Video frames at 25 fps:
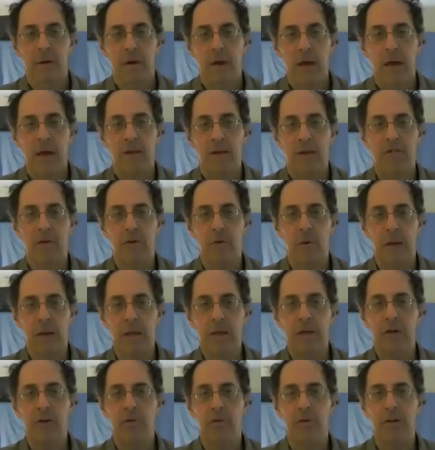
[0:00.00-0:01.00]
As you
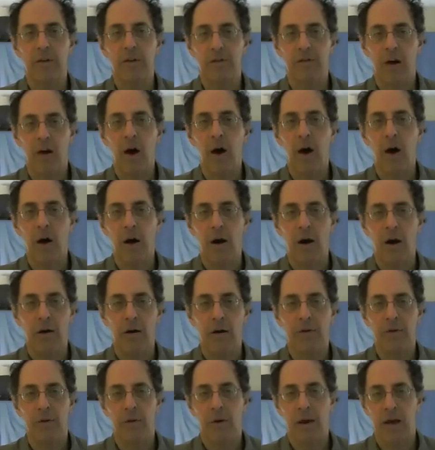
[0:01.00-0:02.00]
increase
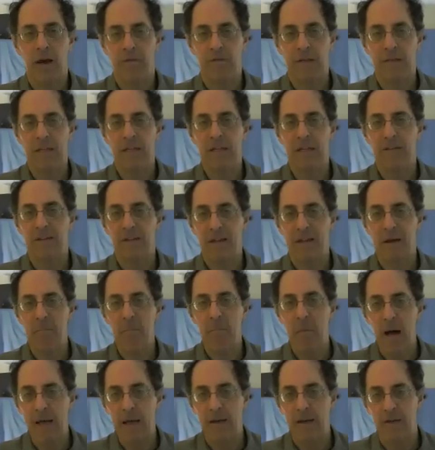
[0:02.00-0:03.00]
R, you have e to the
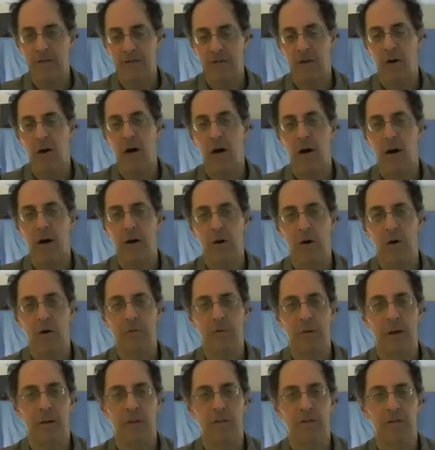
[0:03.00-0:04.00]
minus R
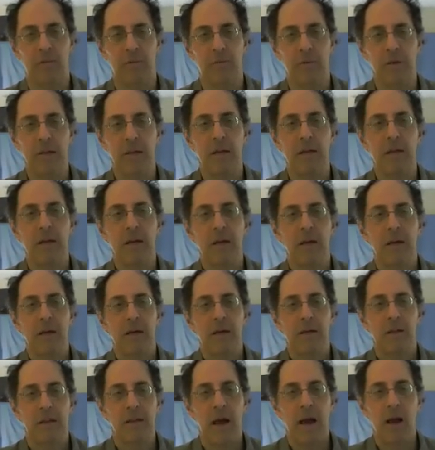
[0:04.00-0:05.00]
over a sub b,
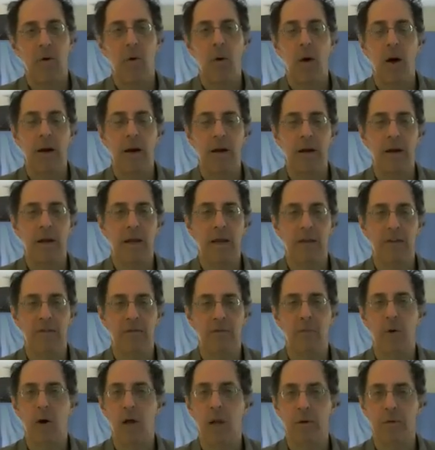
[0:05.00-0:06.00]
that quantity gets
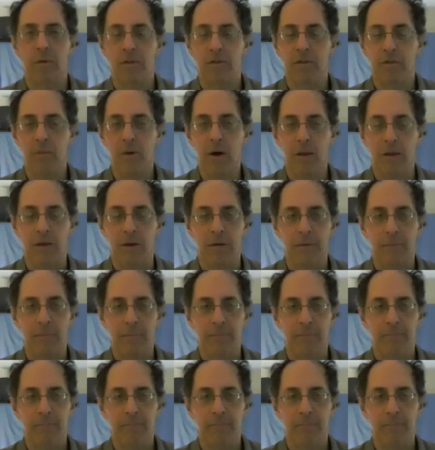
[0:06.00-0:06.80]
smaller and smaller.